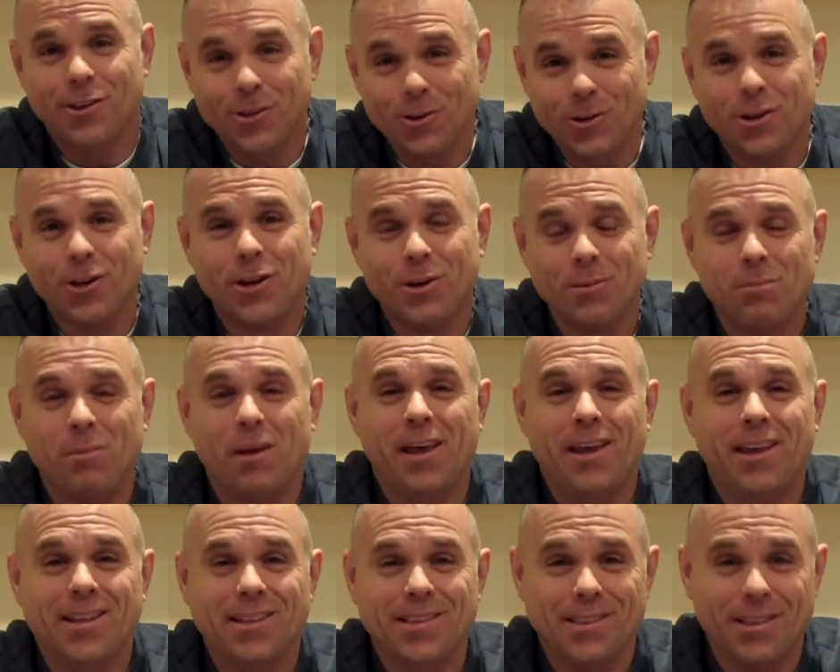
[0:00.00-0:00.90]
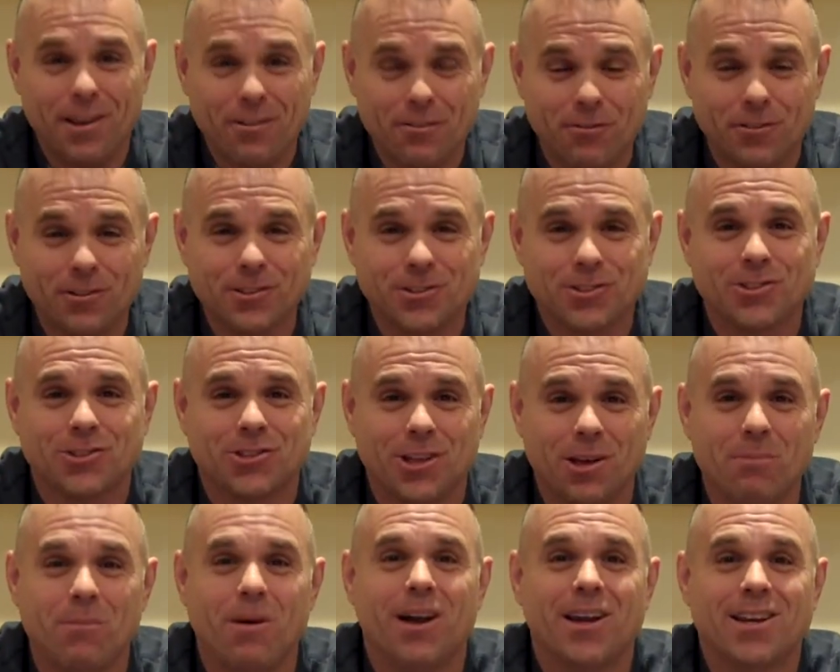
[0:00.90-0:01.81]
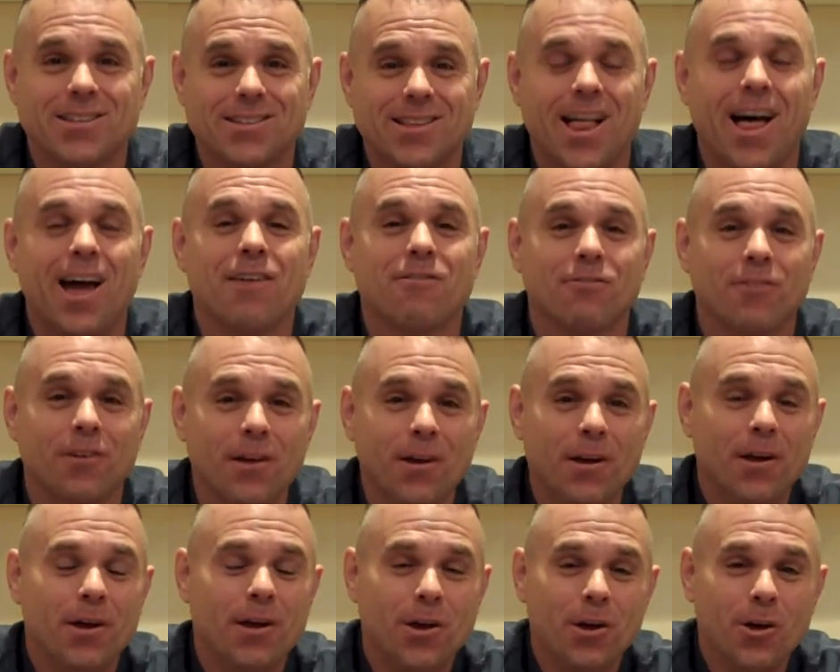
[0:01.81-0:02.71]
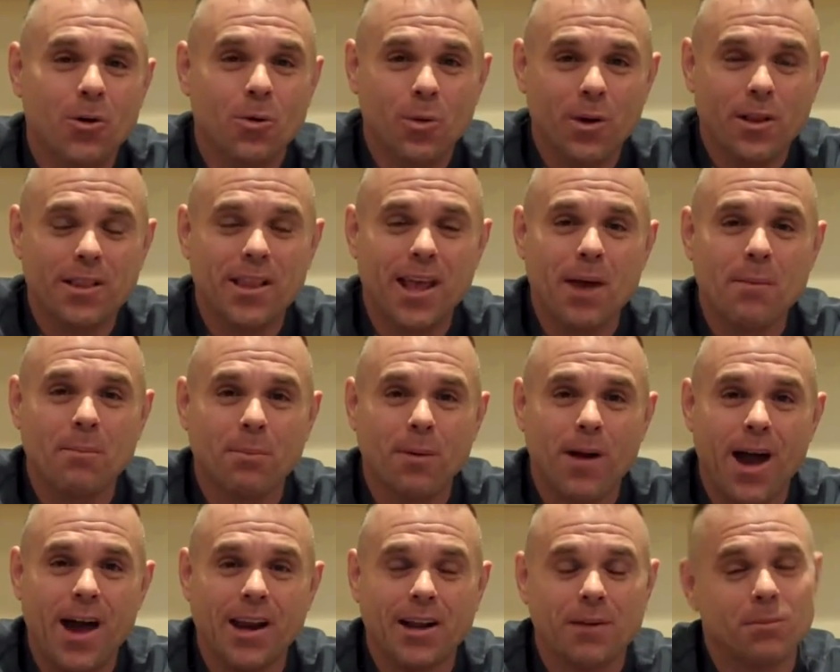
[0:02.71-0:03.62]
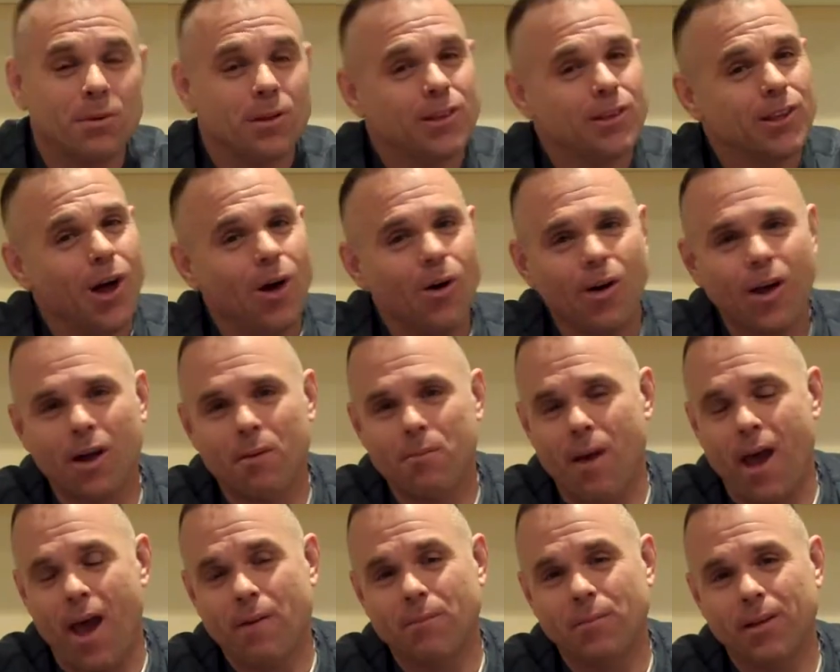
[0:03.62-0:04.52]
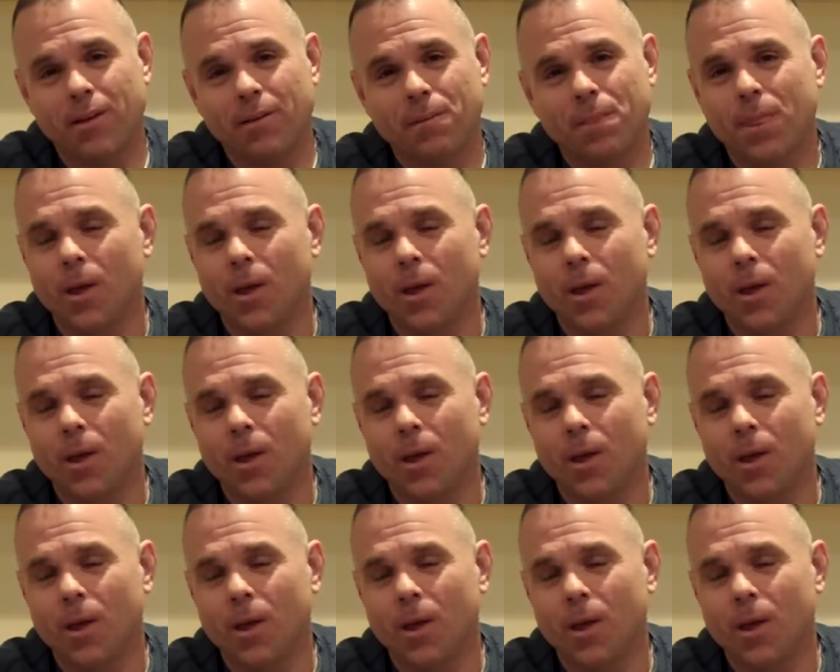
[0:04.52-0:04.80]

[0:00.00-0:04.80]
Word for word: You could make a difference in somebody's life with that product. But don't come at me.